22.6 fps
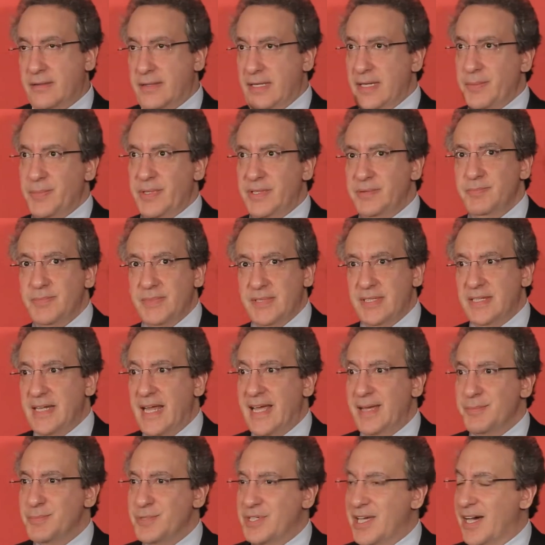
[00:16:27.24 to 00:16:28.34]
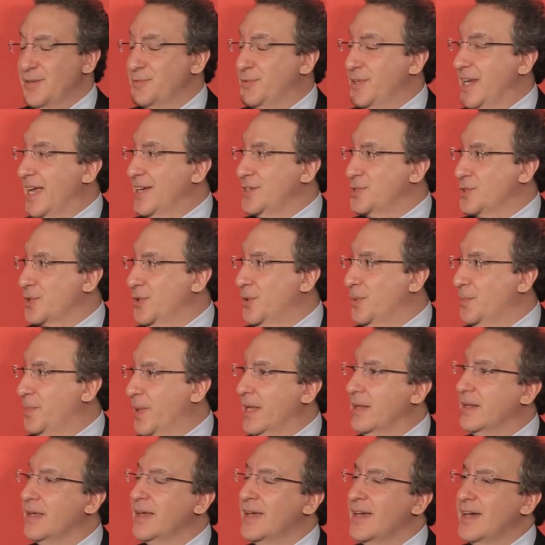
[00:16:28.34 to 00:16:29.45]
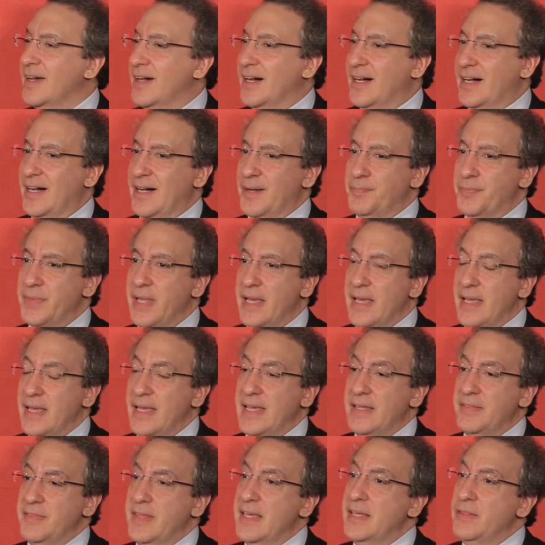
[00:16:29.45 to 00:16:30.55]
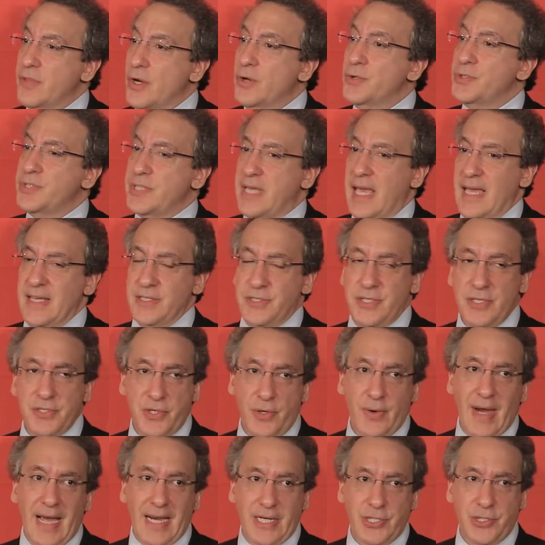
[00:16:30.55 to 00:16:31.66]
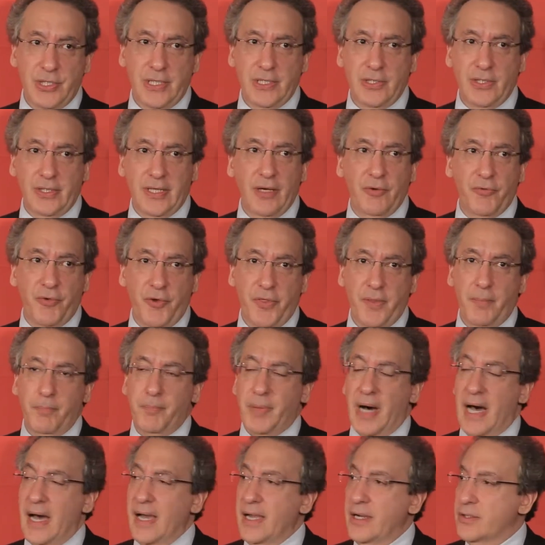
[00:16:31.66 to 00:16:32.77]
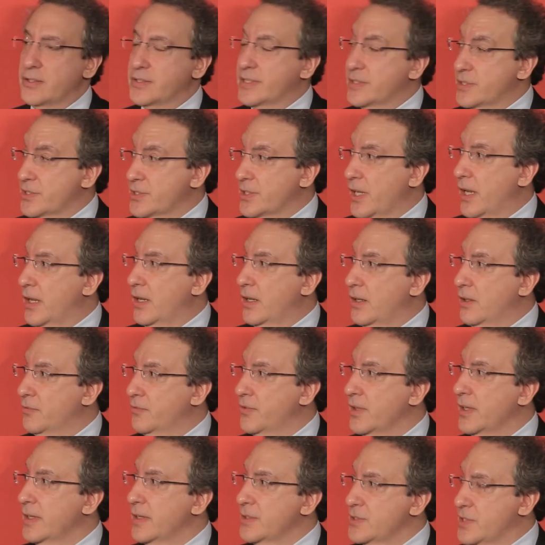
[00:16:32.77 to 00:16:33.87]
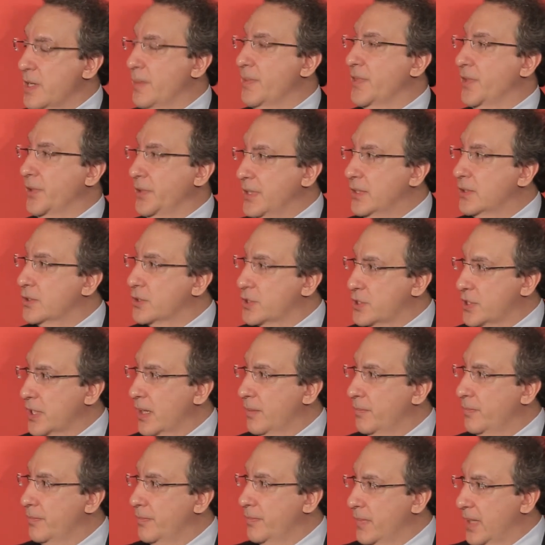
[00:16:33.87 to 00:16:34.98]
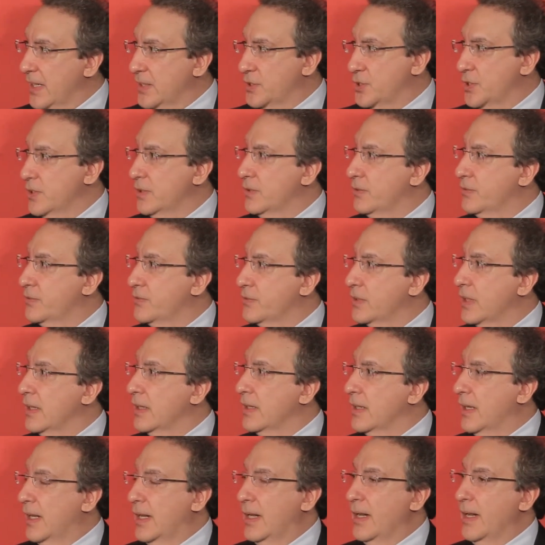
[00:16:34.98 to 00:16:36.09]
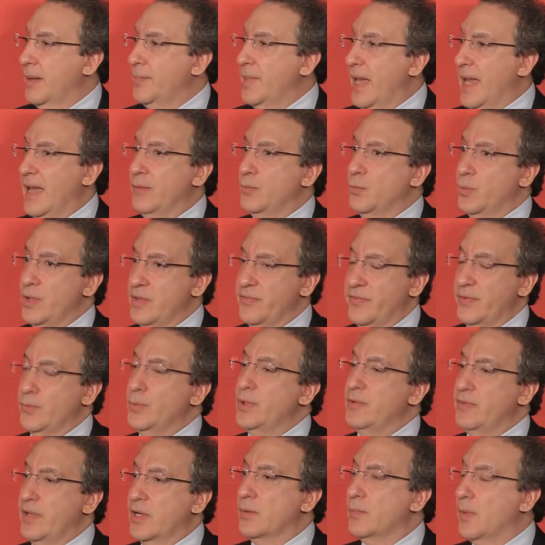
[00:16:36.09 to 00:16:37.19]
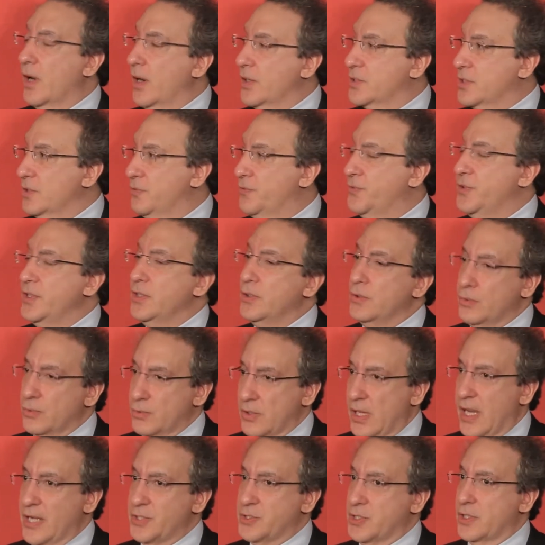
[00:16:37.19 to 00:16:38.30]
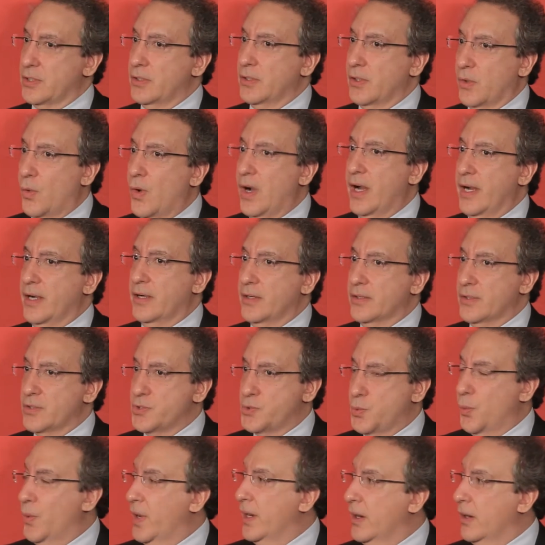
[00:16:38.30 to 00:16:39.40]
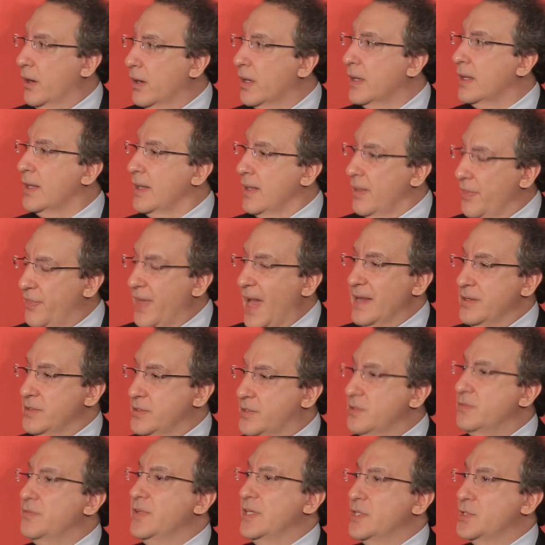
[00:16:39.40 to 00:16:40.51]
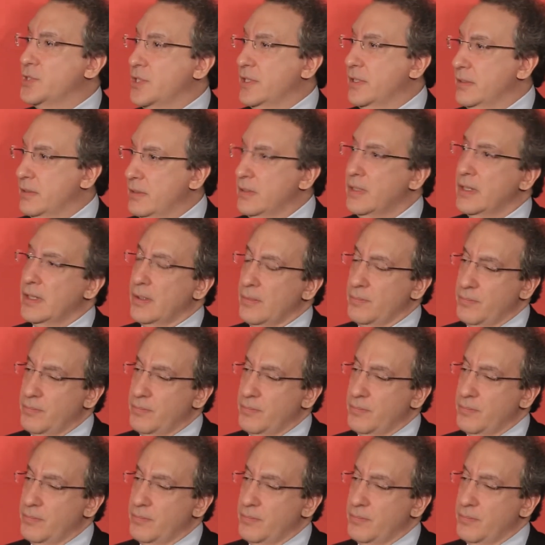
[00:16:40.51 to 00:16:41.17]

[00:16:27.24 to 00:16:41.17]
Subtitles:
keep the names confidential, but in those cases, they're actually looking for the buyer to solve some of the leadership issues. And we've earmarked a few logical acquirers where that division,